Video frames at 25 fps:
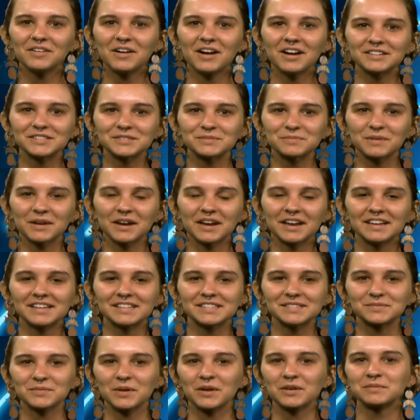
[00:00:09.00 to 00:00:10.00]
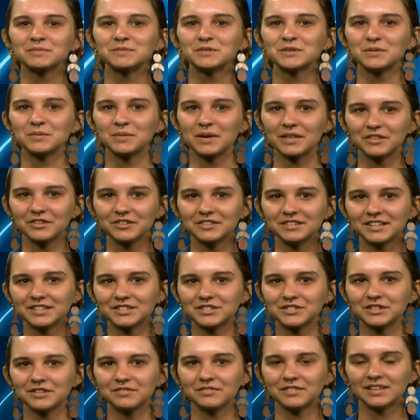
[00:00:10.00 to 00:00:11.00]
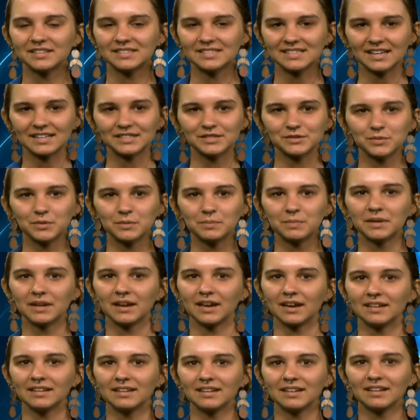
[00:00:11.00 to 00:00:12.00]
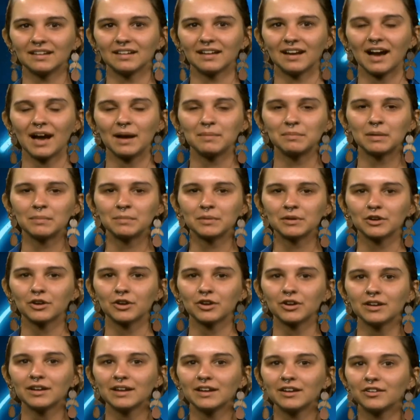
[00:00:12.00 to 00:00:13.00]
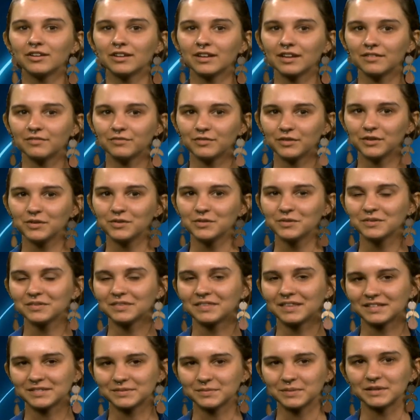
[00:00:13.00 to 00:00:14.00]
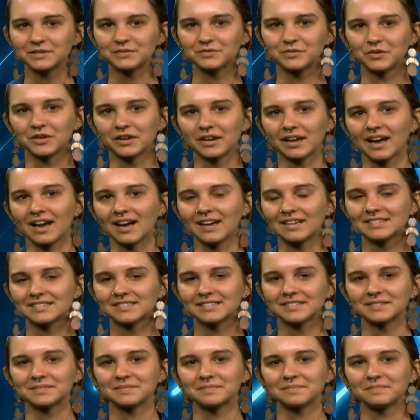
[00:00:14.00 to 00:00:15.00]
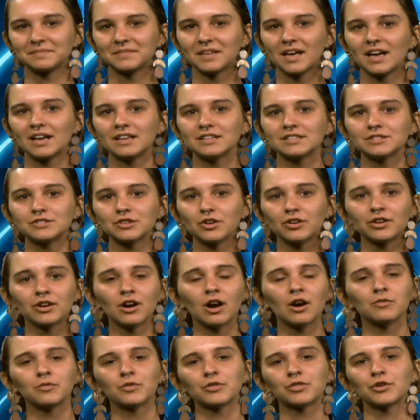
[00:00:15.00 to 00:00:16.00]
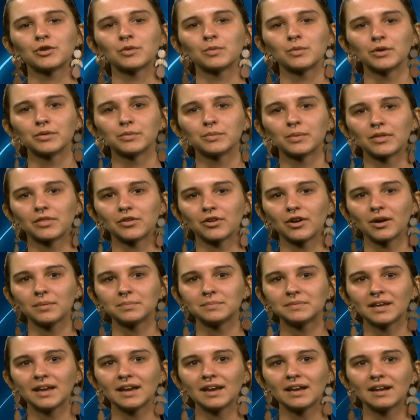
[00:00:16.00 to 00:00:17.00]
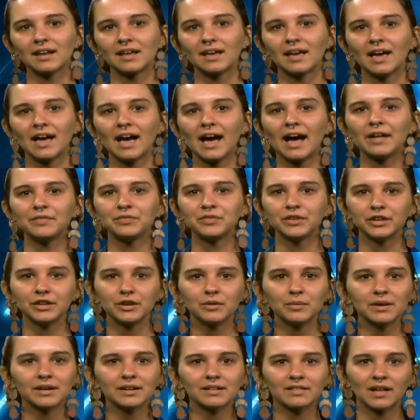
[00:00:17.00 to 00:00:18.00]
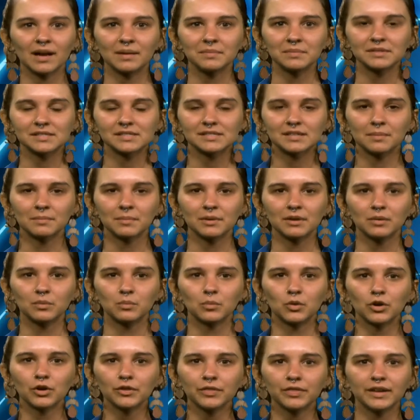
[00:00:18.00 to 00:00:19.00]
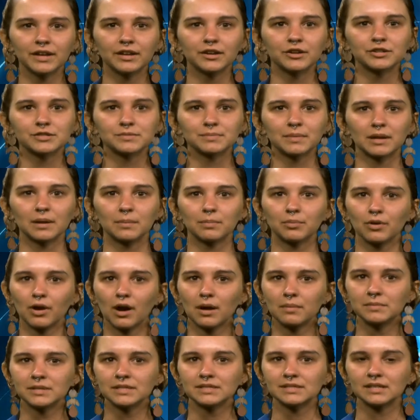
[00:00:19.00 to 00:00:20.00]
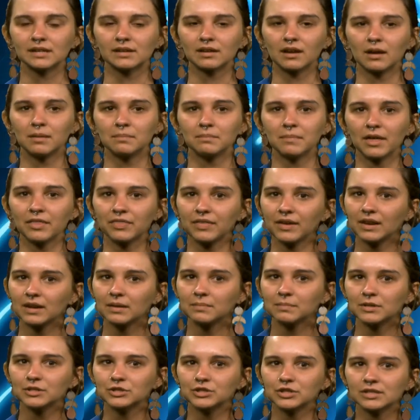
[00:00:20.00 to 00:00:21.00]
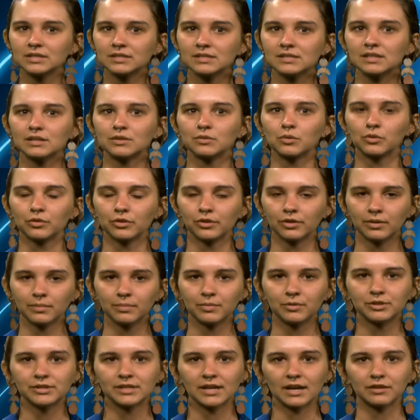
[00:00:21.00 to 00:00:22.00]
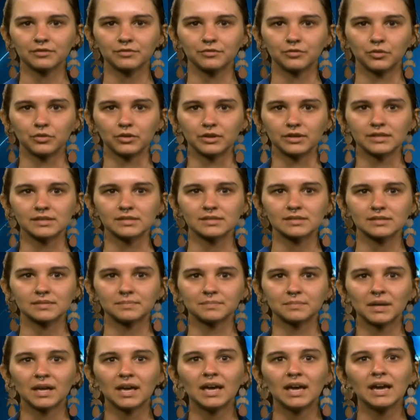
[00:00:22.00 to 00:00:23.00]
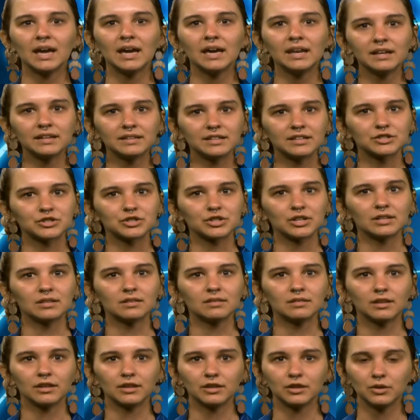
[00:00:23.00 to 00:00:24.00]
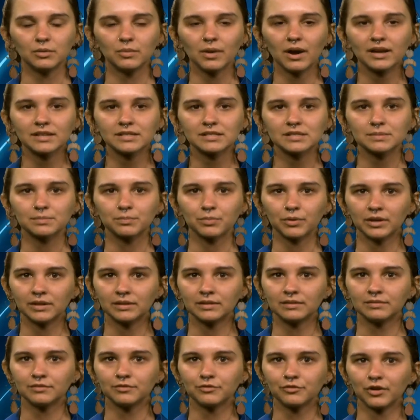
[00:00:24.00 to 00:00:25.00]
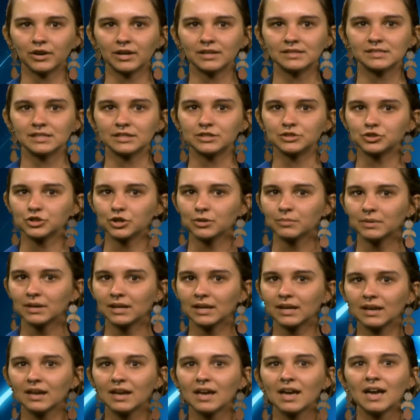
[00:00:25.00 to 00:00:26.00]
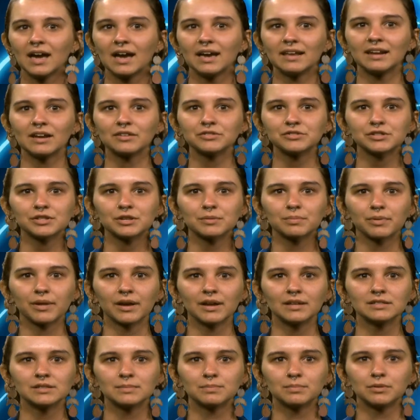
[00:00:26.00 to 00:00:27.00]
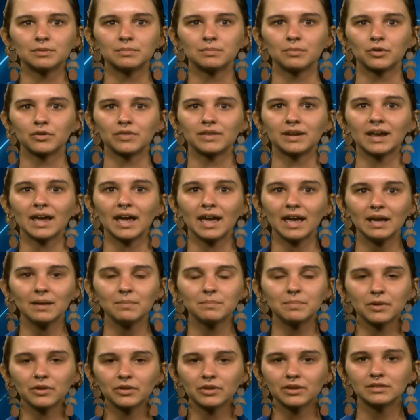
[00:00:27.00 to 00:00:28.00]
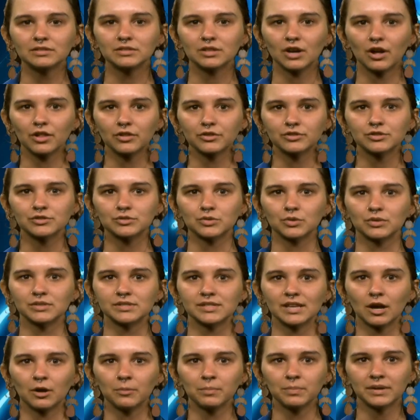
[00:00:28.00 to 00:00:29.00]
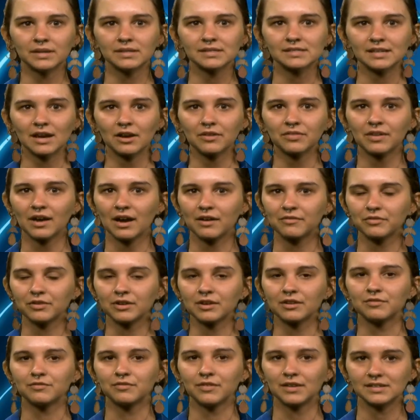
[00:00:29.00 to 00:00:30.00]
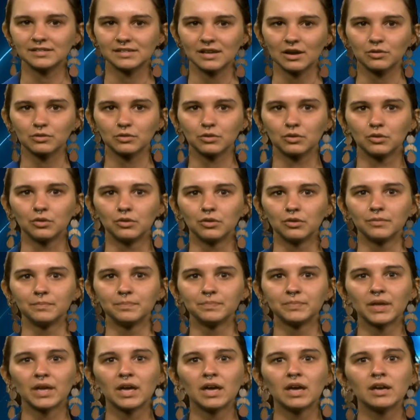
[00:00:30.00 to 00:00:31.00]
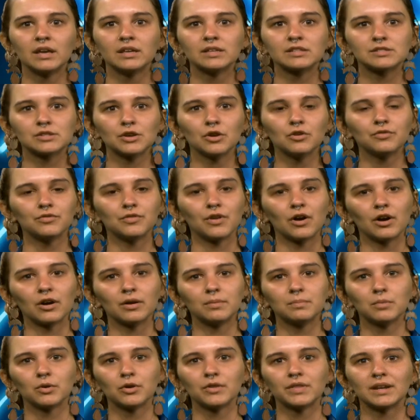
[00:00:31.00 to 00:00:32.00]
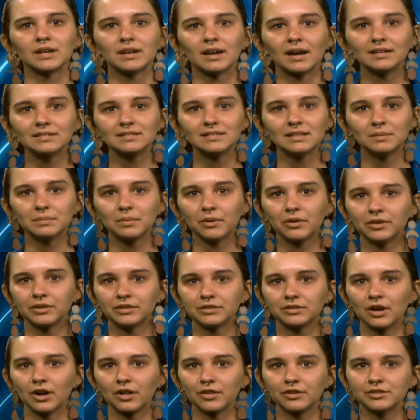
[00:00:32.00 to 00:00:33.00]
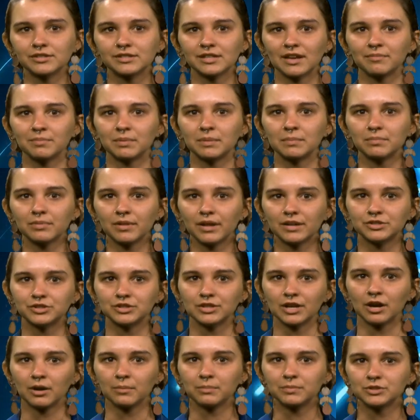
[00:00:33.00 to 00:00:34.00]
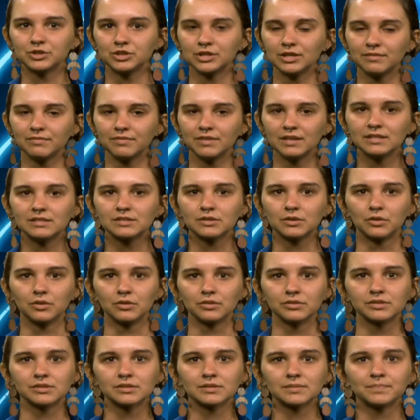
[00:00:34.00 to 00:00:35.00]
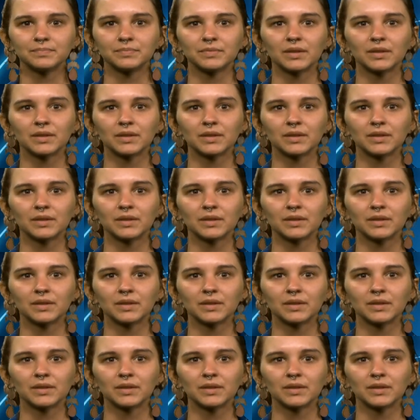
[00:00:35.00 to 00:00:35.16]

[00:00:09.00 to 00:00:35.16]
Ospreys! Welcome to a weather edition of Inside Swoop in 90. I'm Emma Curran here to give you this week's forecast. Starting off with your world weather update, at the UN Climate Summit, world leaders made a promise to cut methane emissions in order to protect forests. In addition, the US, Britain, France, and Germany announced their plan to put more than $8 billion towards helping South Africa phase out coal. So far, more than $19 billion have been pledged to help achieve these goals.